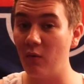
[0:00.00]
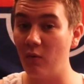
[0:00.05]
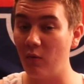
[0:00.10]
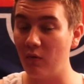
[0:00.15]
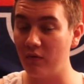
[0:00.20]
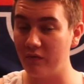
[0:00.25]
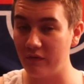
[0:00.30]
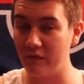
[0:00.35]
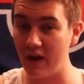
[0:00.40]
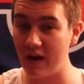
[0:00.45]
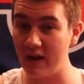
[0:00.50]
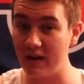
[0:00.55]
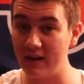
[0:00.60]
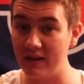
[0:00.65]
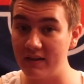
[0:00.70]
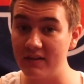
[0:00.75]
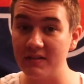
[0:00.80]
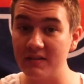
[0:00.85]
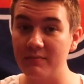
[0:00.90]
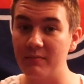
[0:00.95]
or
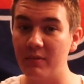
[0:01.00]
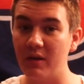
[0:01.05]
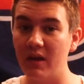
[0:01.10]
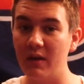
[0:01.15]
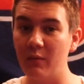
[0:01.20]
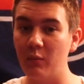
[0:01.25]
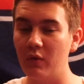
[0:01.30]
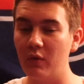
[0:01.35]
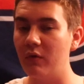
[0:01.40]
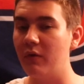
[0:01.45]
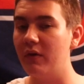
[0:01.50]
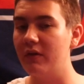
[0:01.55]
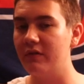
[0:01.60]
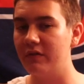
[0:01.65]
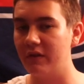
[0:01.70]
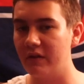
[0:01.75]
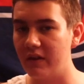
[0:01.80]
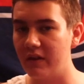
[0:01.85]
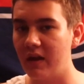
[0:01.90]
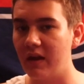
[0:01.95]
Fridays, but we're going to
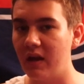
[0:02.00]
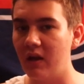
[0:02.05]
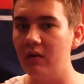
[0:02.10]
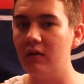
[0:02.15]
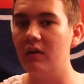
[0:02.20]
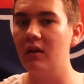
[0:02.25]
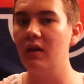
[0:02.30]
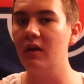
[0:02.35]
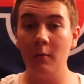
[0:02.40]
figure that out.